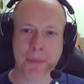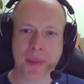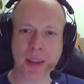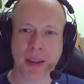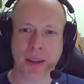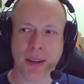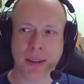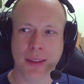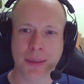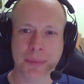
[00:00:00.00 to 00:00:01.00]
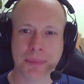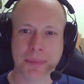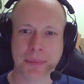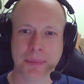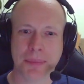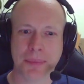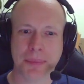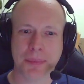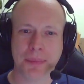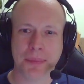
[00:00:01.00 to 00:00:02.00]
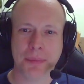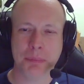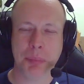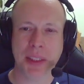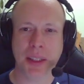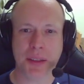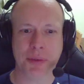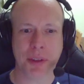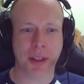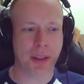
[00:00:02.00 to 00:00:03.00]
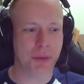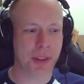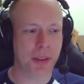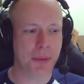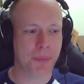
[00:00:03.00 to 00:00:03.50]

uh, but that's for another video.